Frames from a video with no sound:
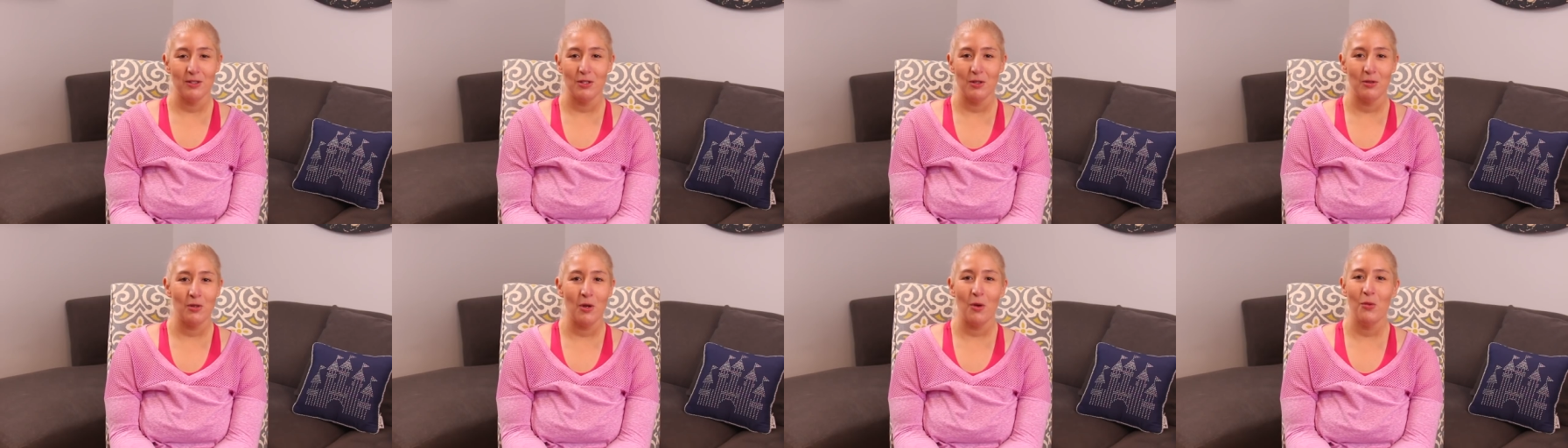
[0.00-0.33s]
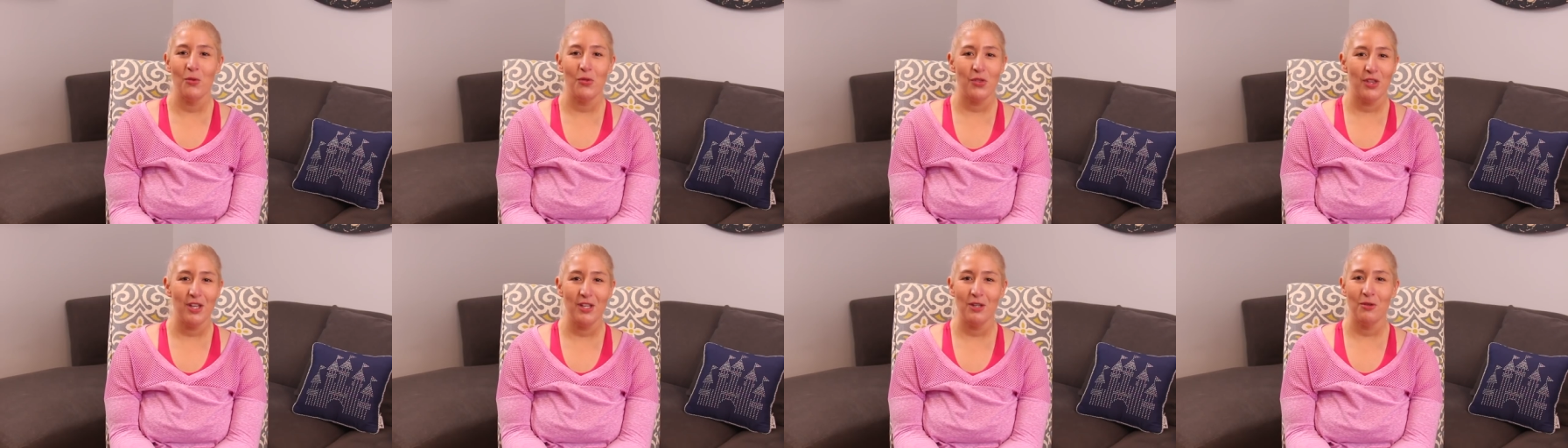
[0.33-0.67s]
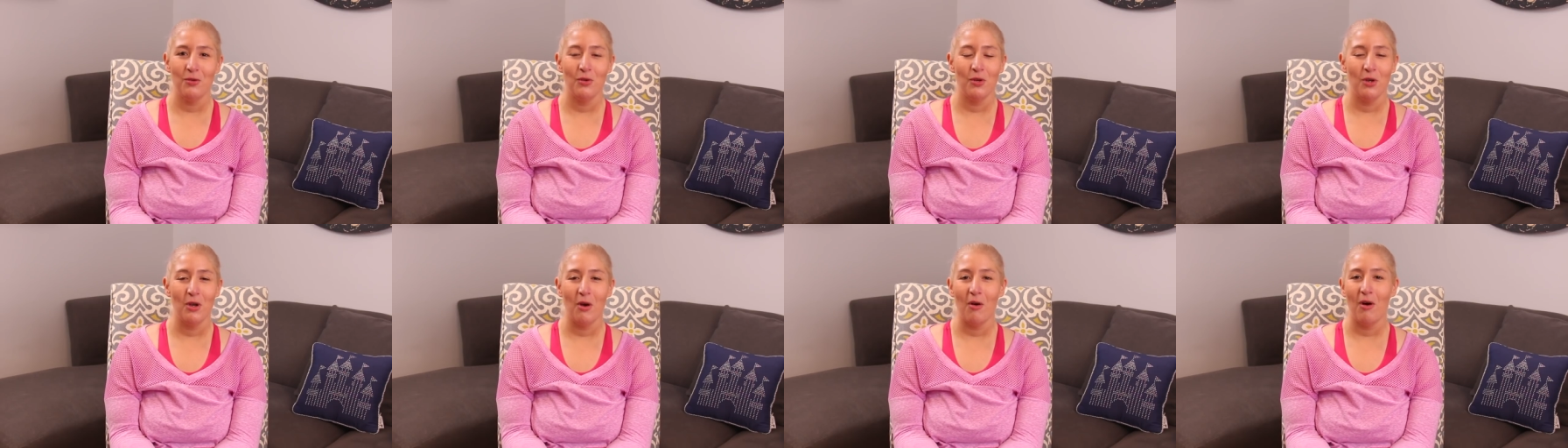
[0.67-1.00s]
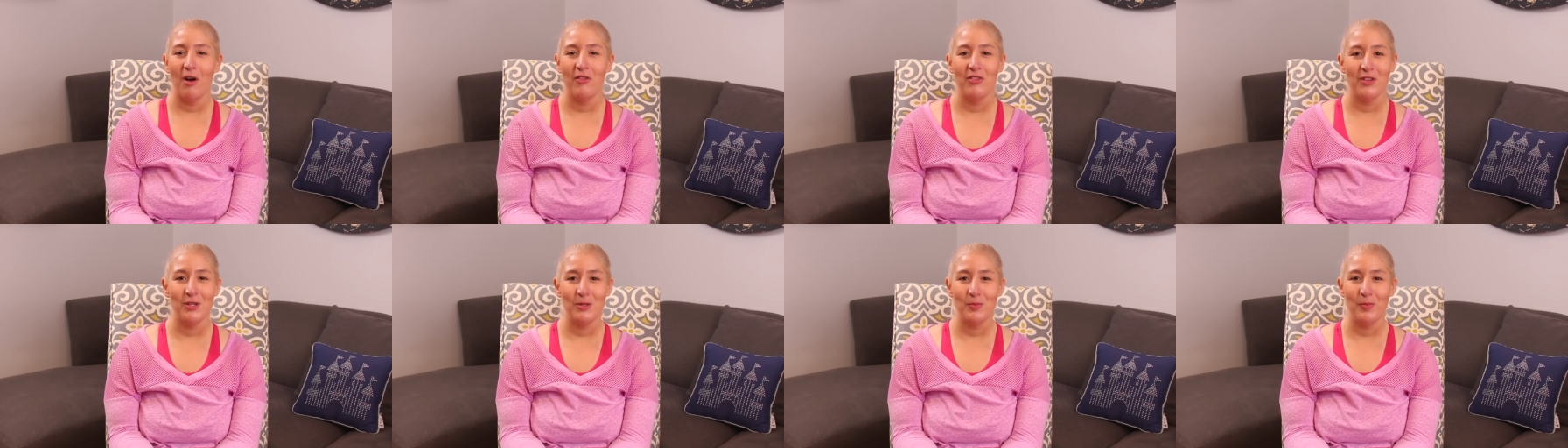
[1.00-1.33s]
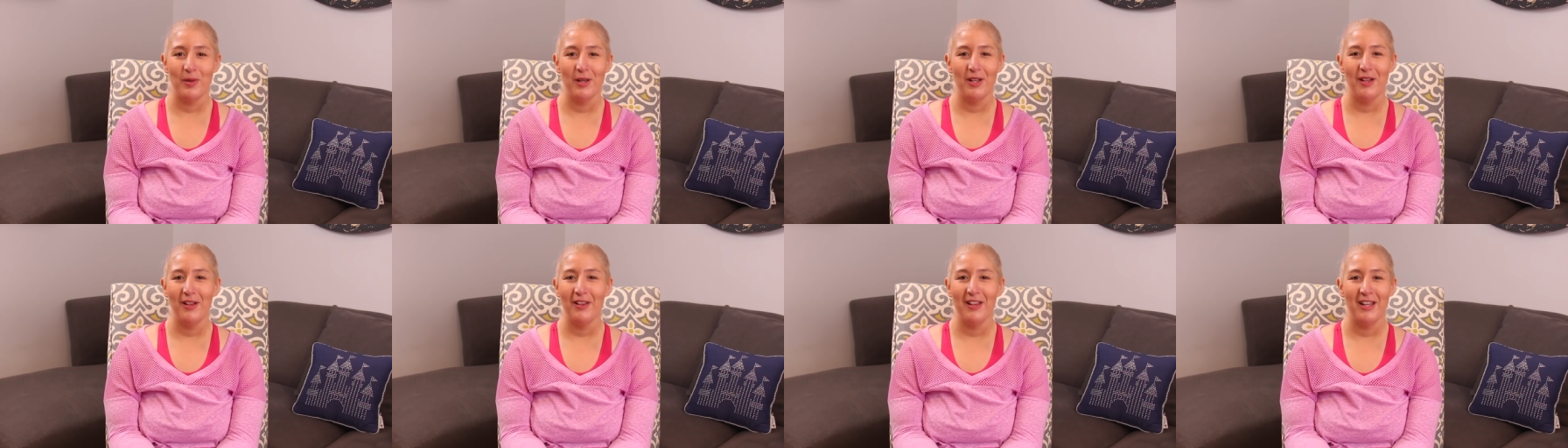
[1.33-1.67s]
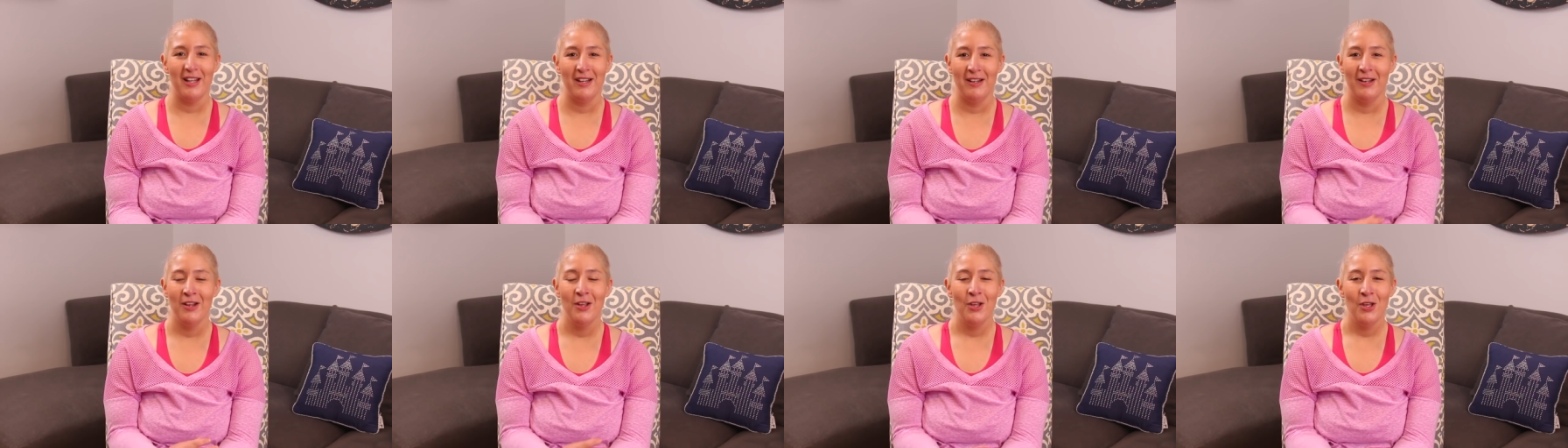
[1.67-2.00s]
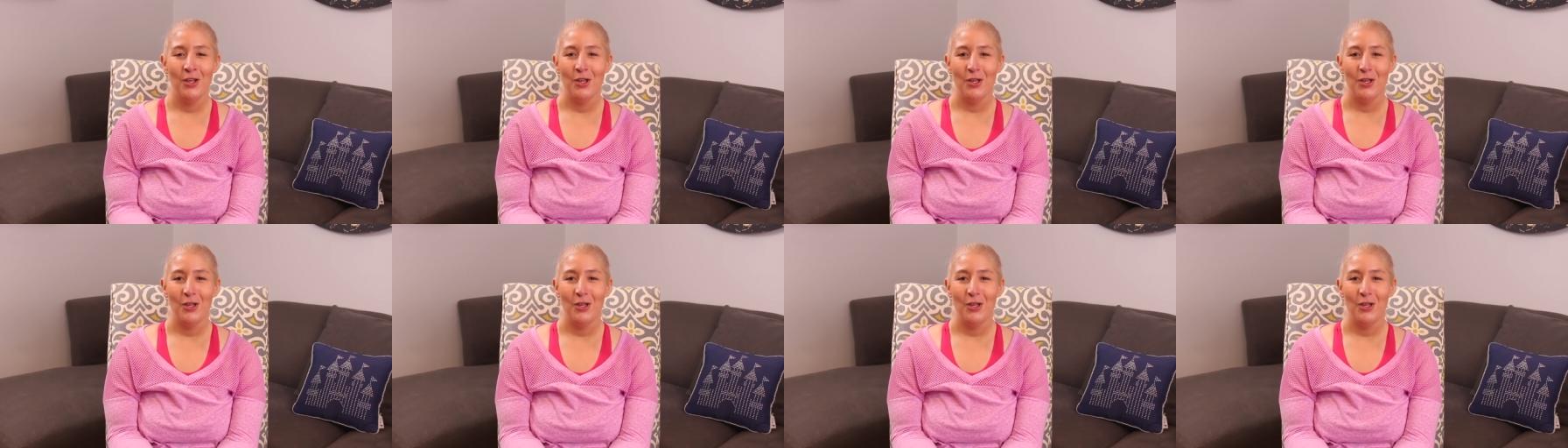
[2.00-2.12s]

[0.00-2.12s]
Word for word: So don't think you can go on this pill and